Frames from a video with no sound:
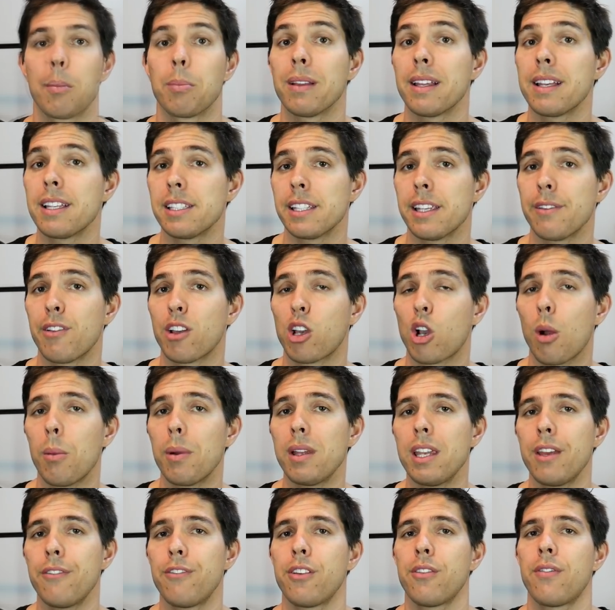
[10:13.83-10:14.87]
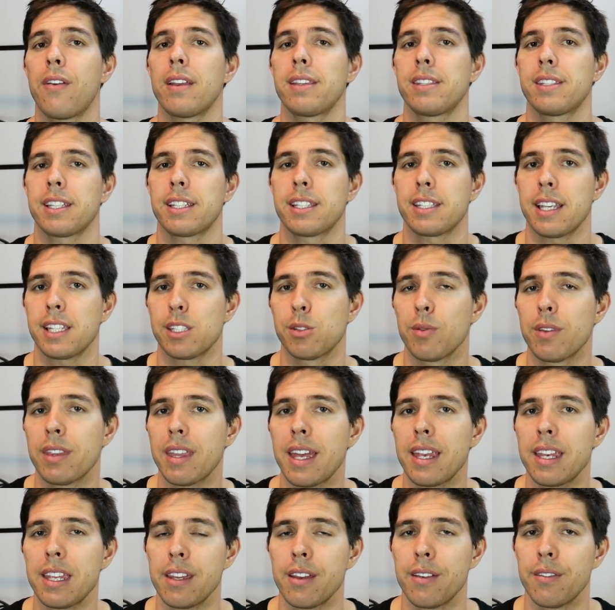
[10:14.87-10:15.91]
Please leave a comment if you've had success with
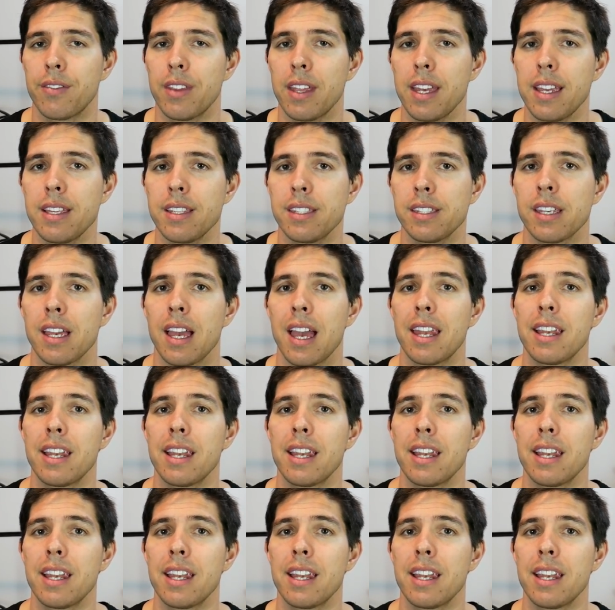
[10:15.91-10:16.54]
any of these,